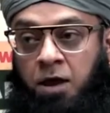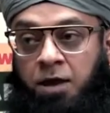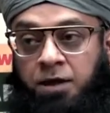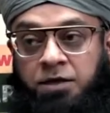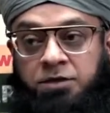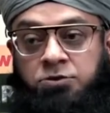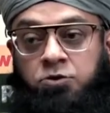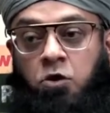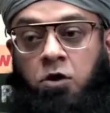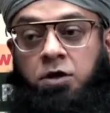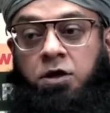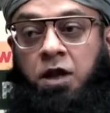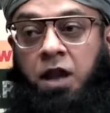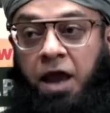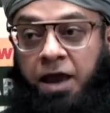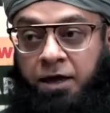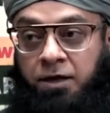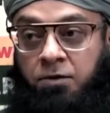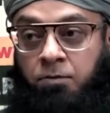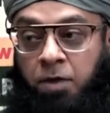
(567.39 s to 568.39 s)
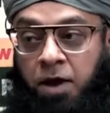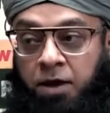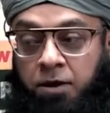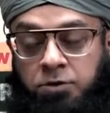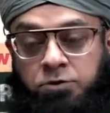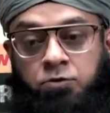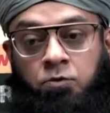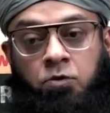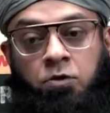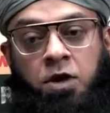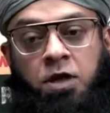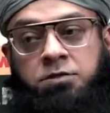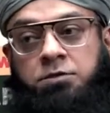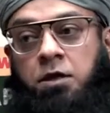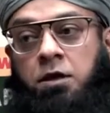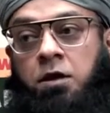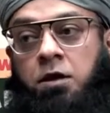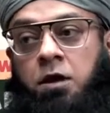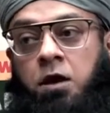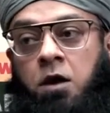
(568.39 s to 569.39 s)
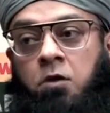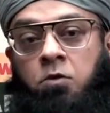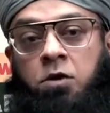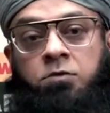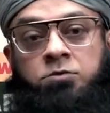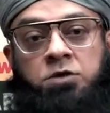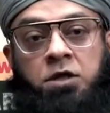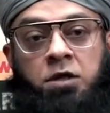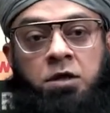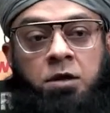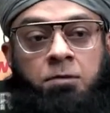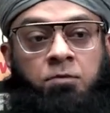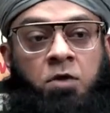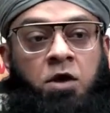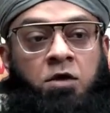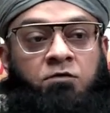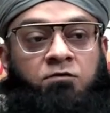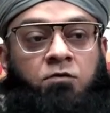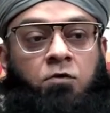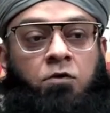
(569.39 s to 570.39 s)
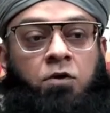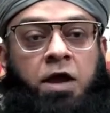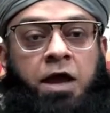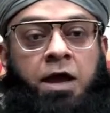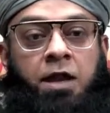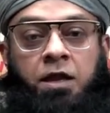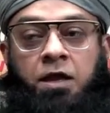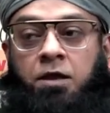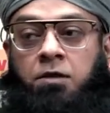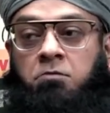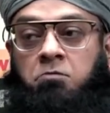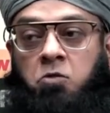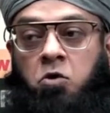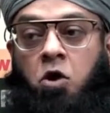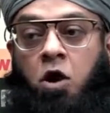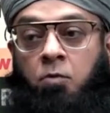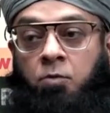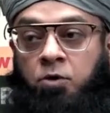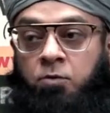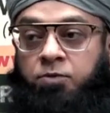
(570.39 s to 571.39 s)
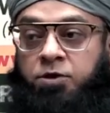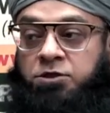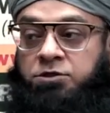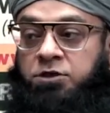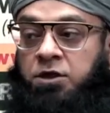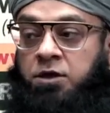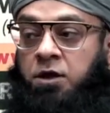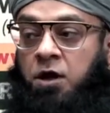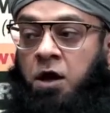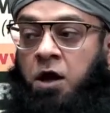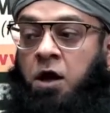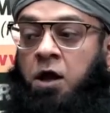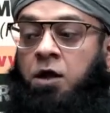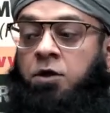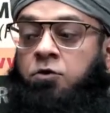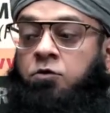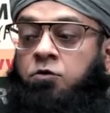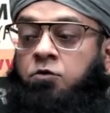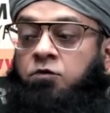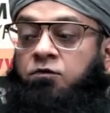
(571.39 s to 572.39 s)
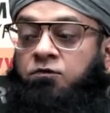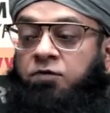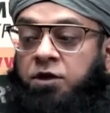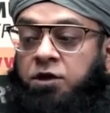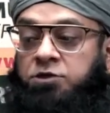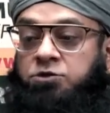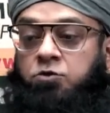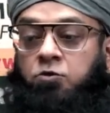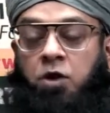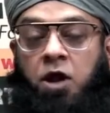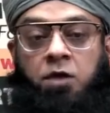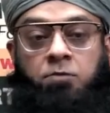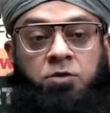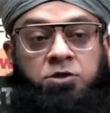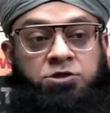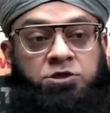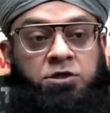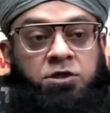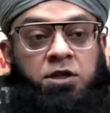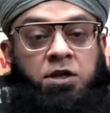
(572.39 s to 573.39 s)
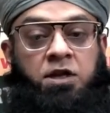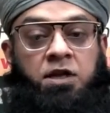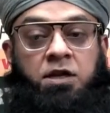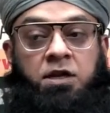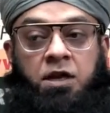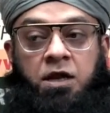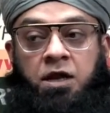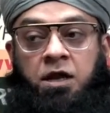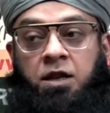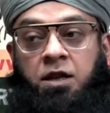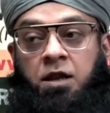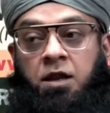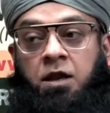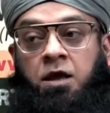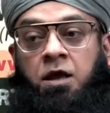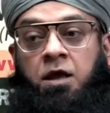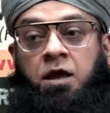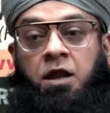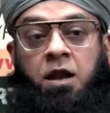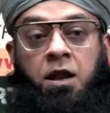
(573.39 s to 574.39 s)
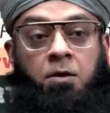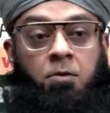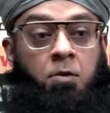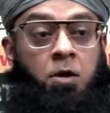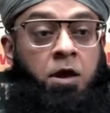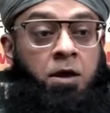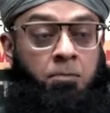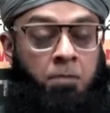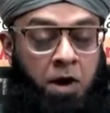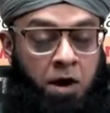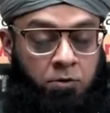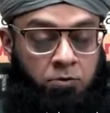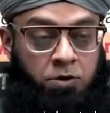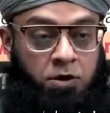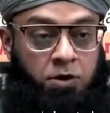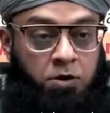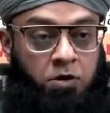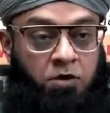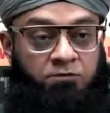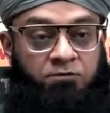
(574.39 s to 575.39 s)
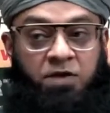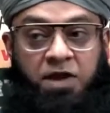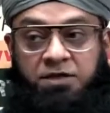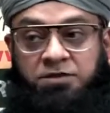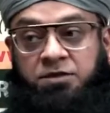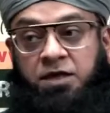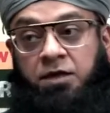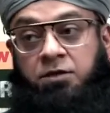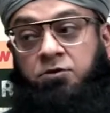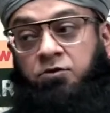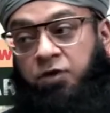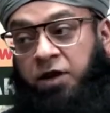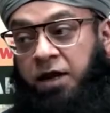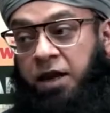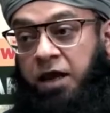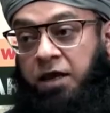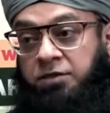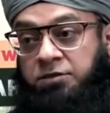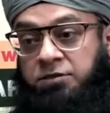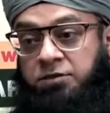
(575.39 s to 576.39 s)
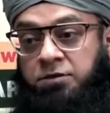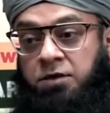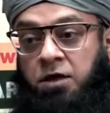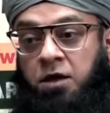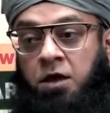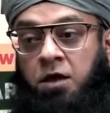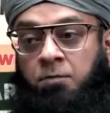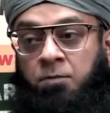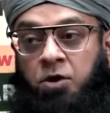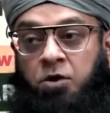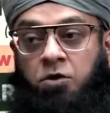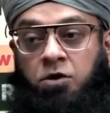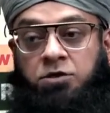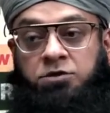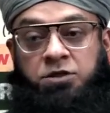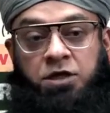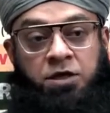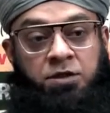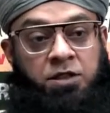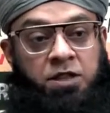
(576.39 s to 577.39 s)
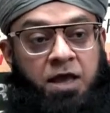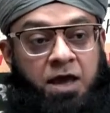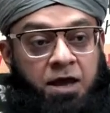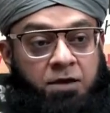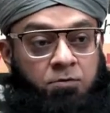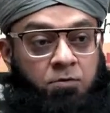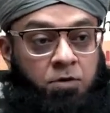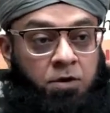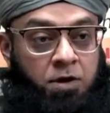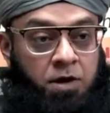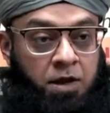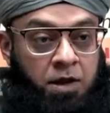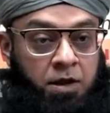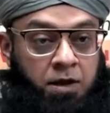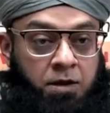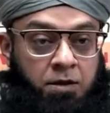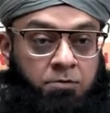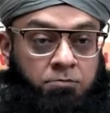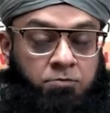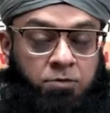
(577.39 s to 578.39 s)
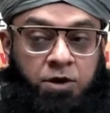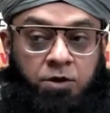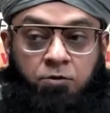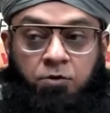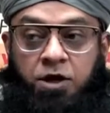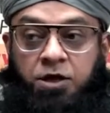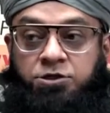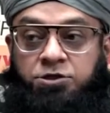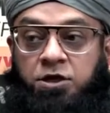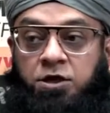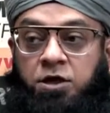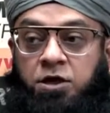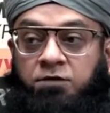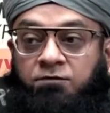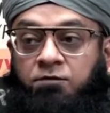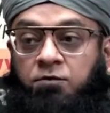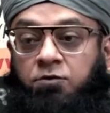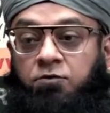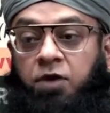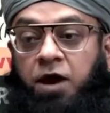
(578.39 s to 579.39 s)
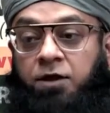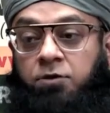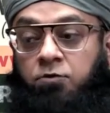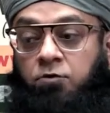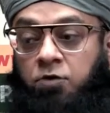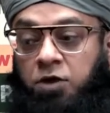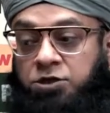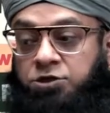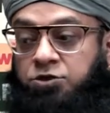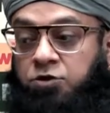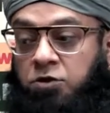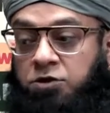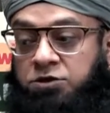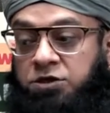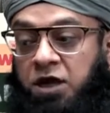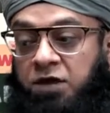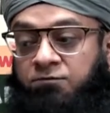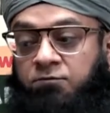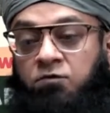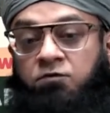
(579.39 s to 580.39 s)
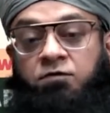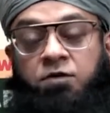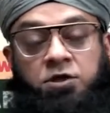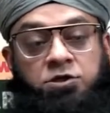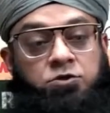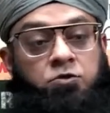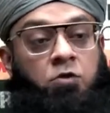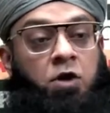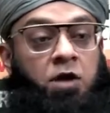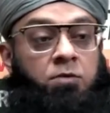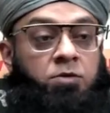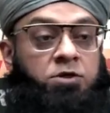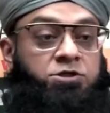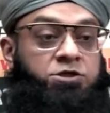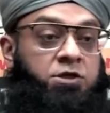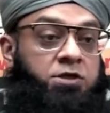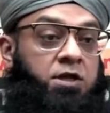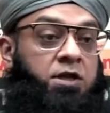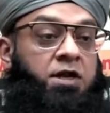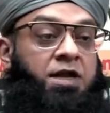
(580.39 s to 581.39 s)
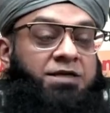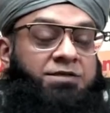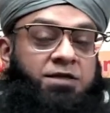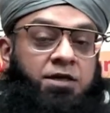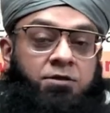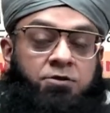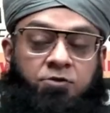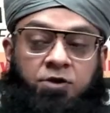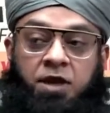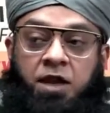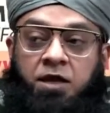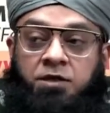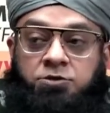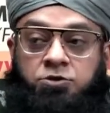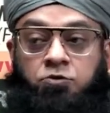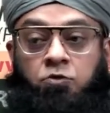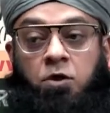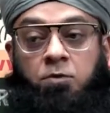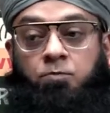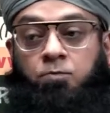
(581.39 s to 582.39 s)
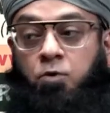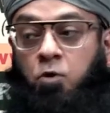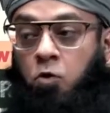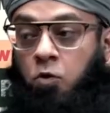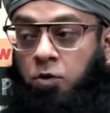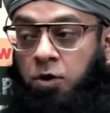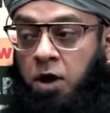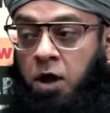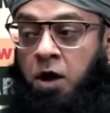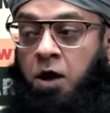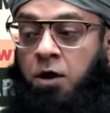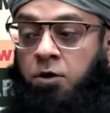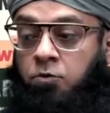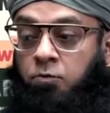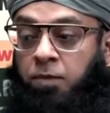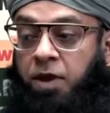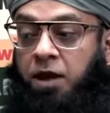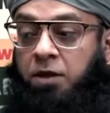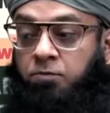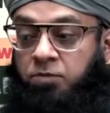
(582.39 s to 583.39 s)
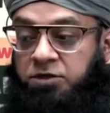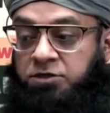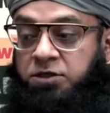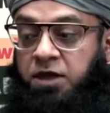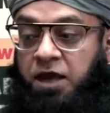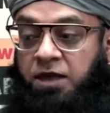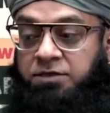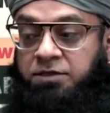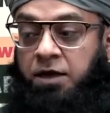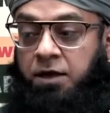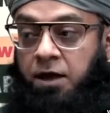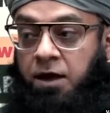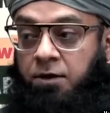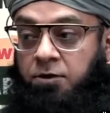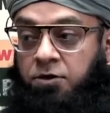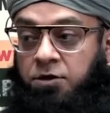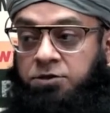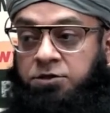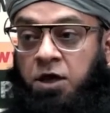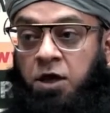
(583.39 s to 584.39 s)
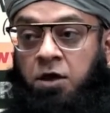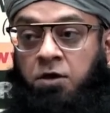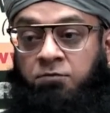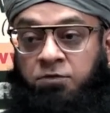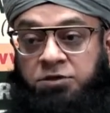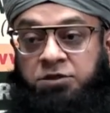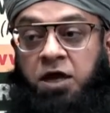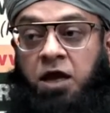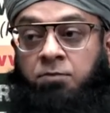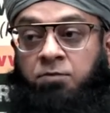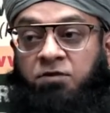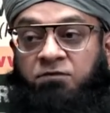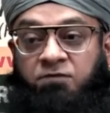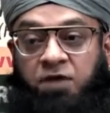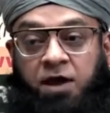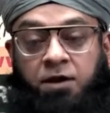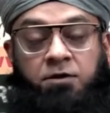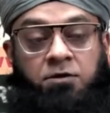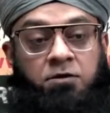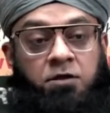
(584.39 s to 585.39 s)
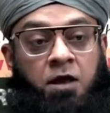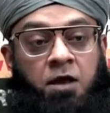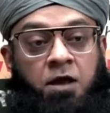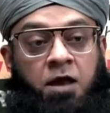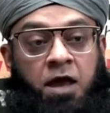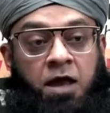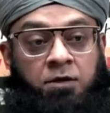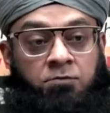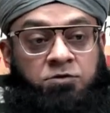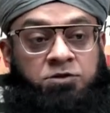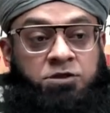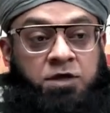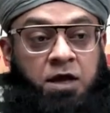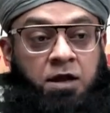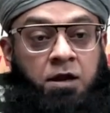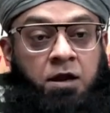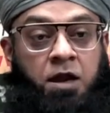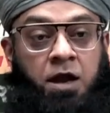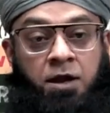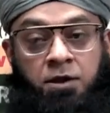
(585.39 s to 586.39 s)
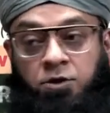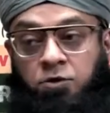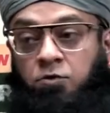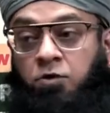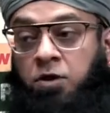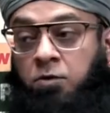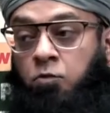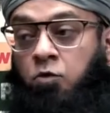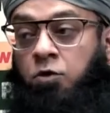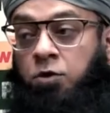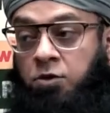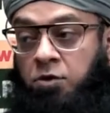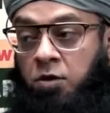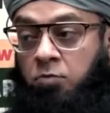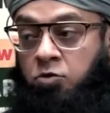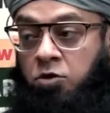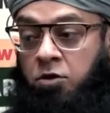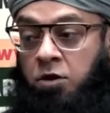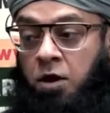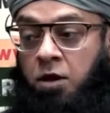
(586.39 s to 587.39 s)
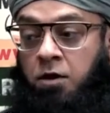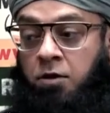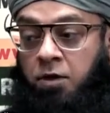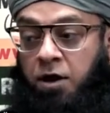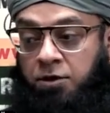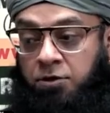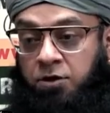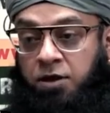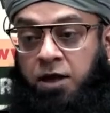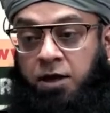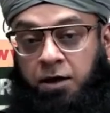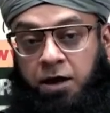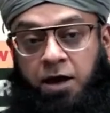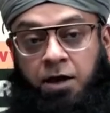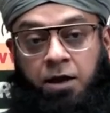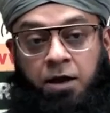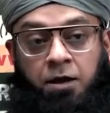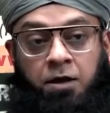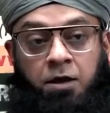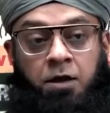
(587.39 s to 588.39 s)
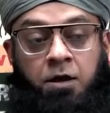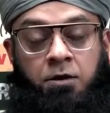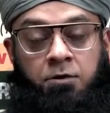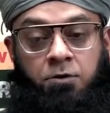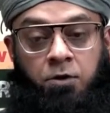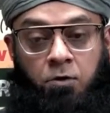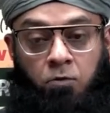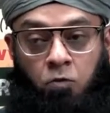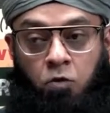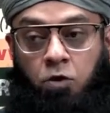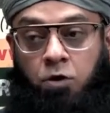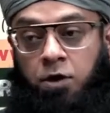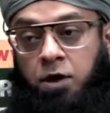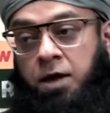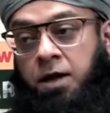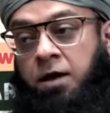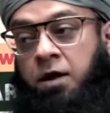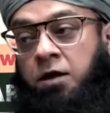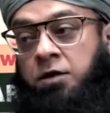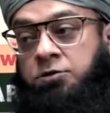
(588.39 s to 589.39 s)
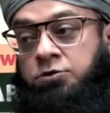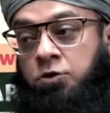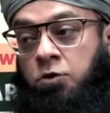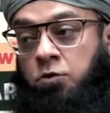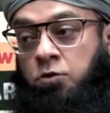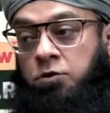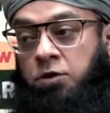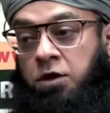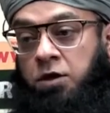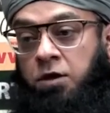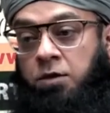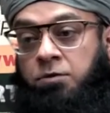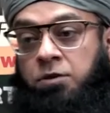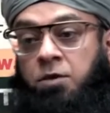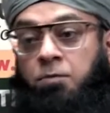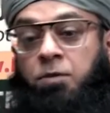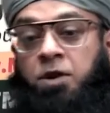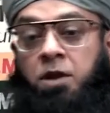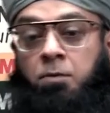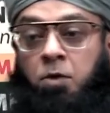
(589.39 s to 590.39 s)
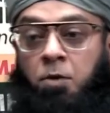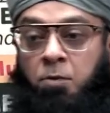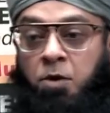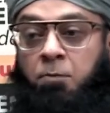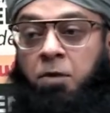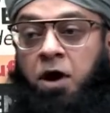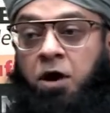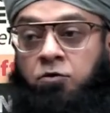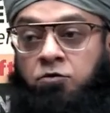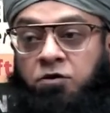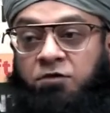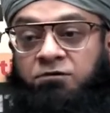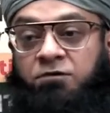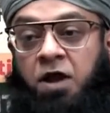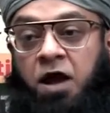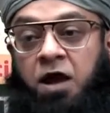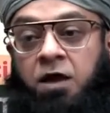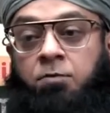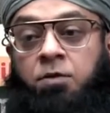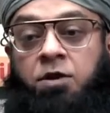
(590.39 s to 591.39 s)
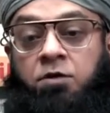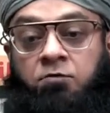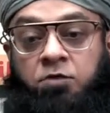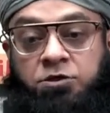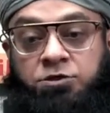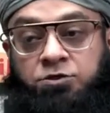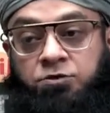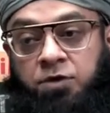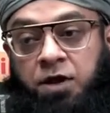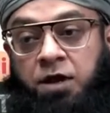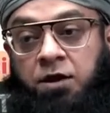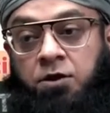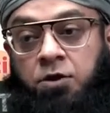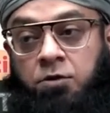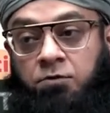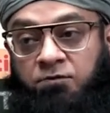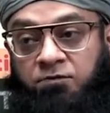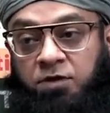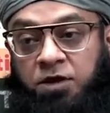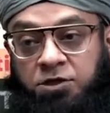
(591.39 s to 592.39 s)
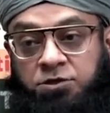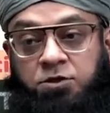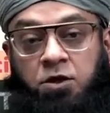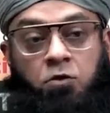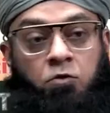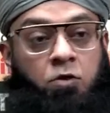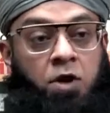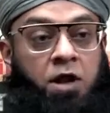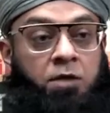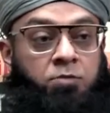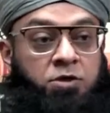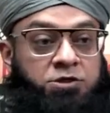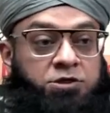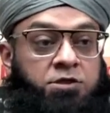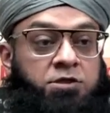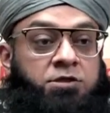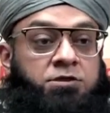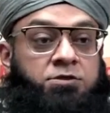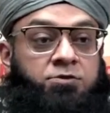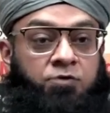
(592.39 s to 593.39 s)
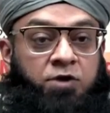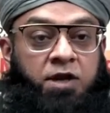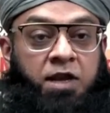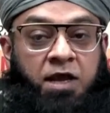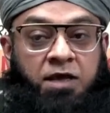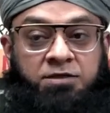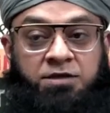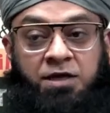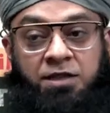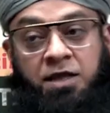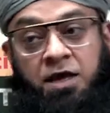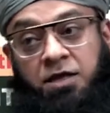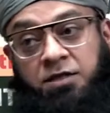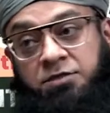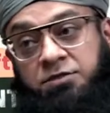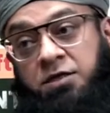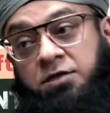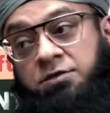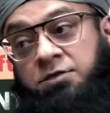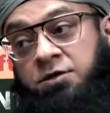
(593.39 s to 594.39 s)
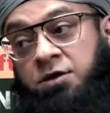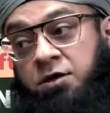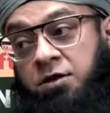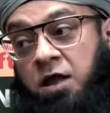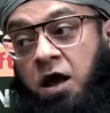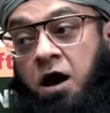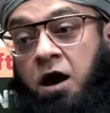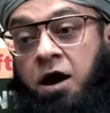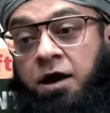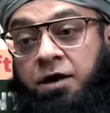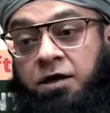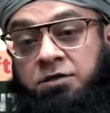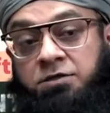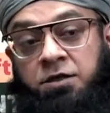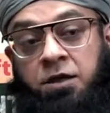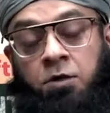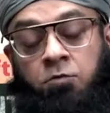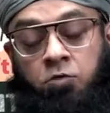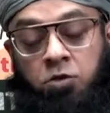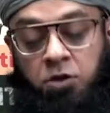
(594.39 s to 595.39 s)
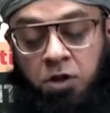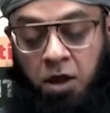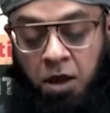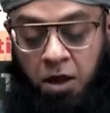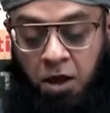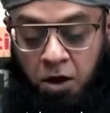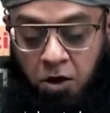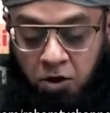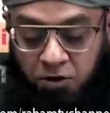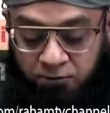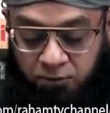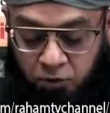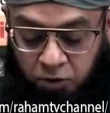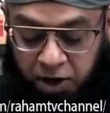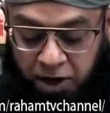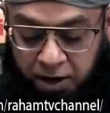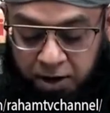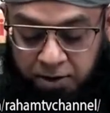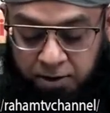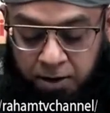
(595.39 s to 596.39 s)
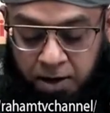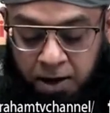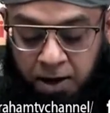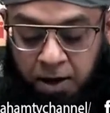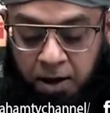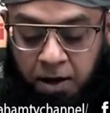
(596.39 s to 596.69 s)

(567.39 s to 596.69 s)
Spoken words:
It is not liked by Rasulullah sallallahu alaihi wasallam for any common person to finish Quran Majeed in an amount of less than 3 days, because in that duration. If you try to rush yourself to finish Quran Majid in less than 3 days, you are prone to make mistakes and errors which can be fatal and which can land you in more trouble rather than getting the reward. So the minimum amount of time in which you can finish the Quran Majid is 3 days, and that is considered the highest level of doing it.